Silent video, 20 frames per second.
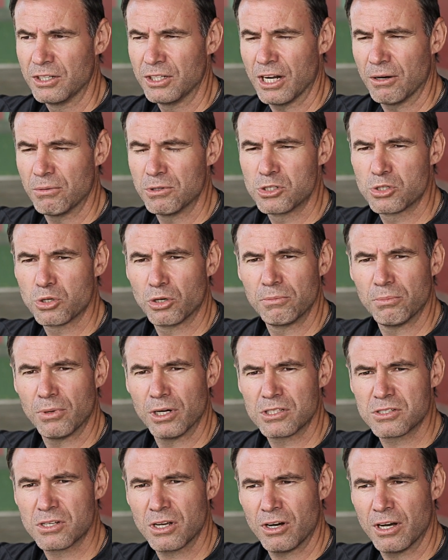enjoyed
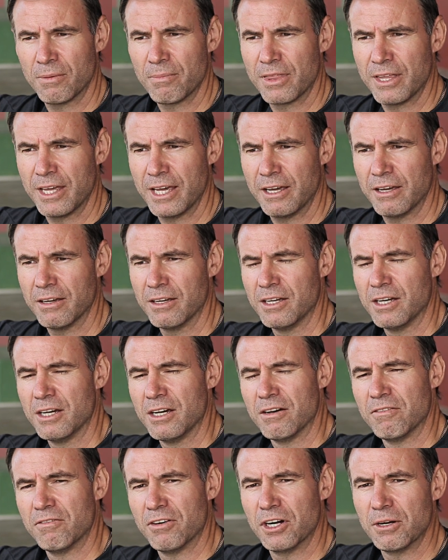my time there
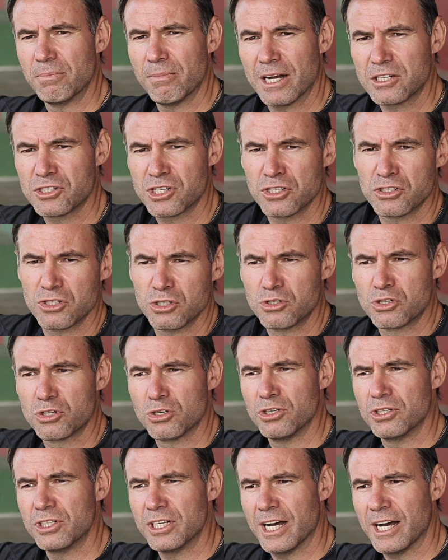very much as a
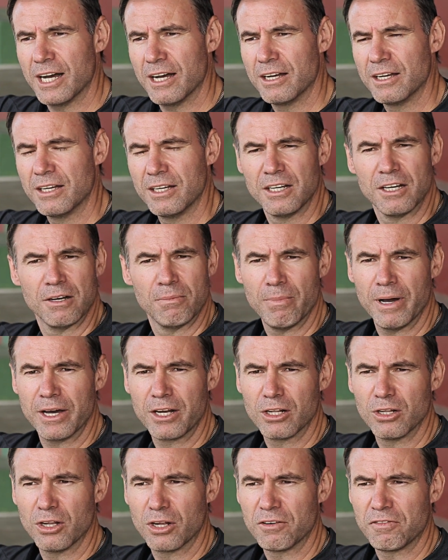junior,
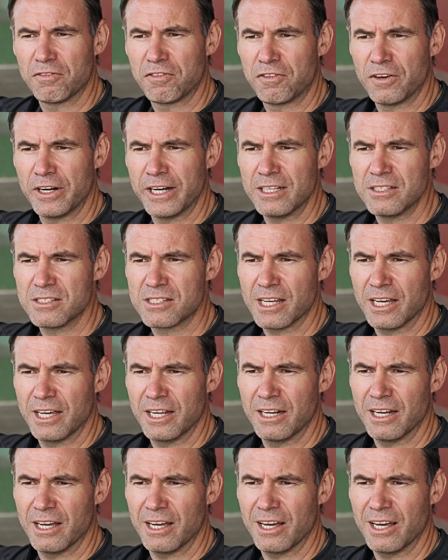made a lot of friends,
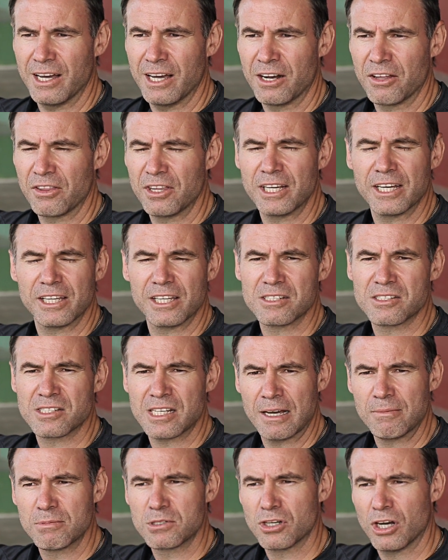and I think at the
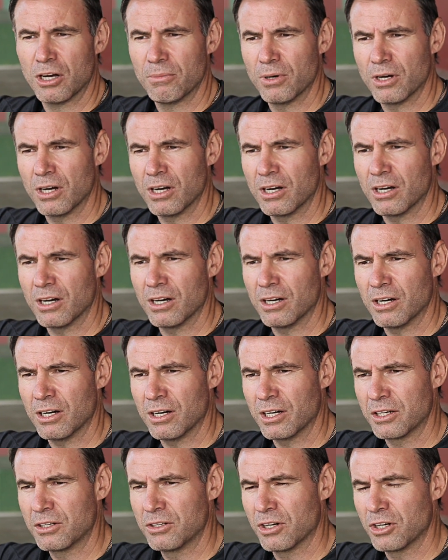same time
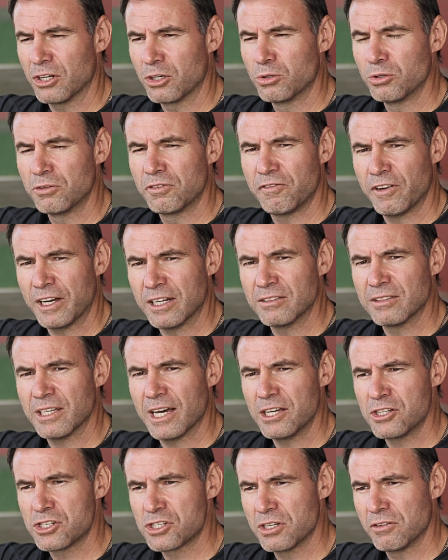I got a good
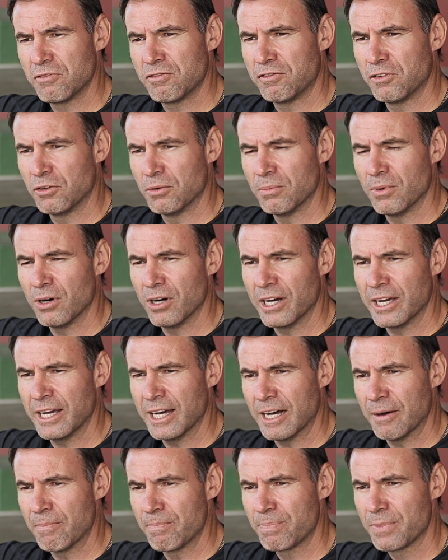foundation for
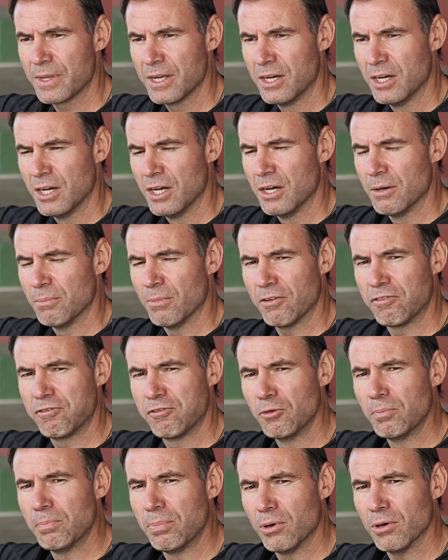my my
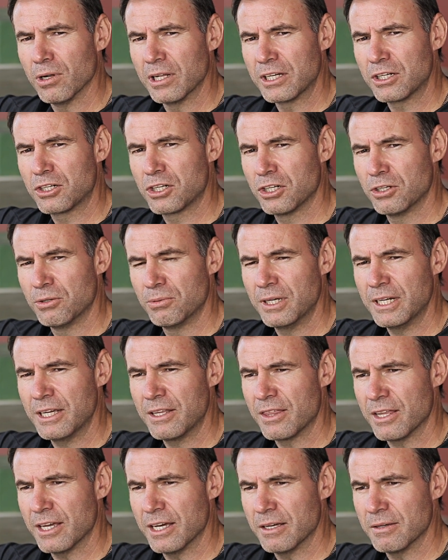footballing
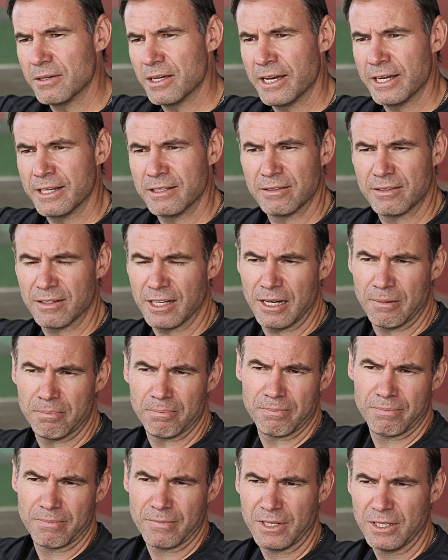career there, and
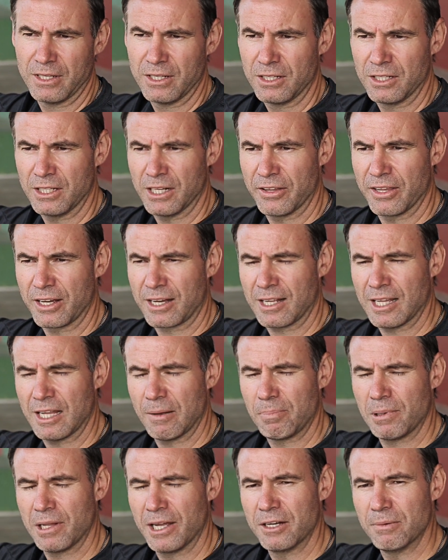the
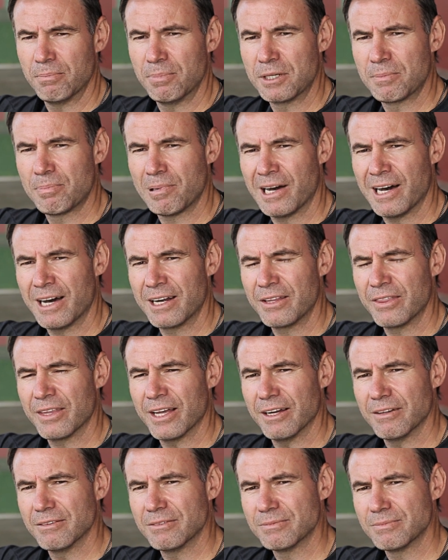club played a big part in
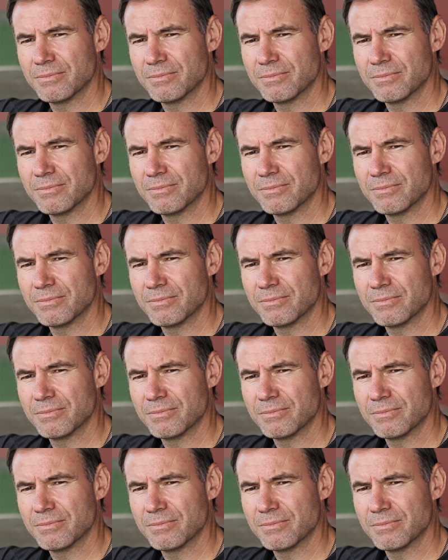that.